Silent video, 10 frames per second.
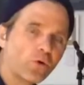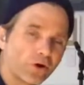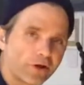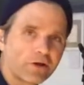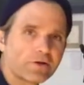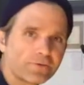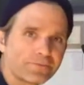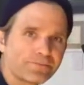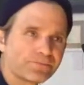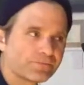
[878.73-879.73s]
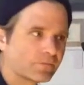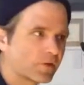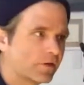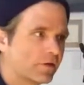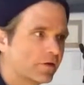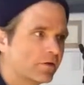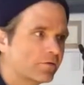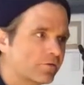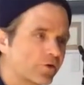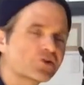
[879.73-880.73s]
work
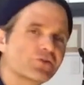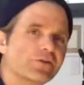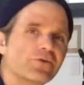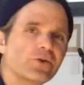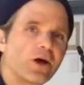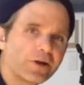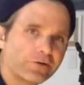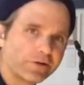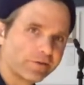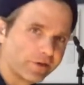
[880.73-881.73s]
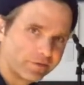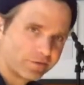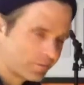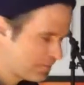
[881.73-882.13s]
virtually no longer exist.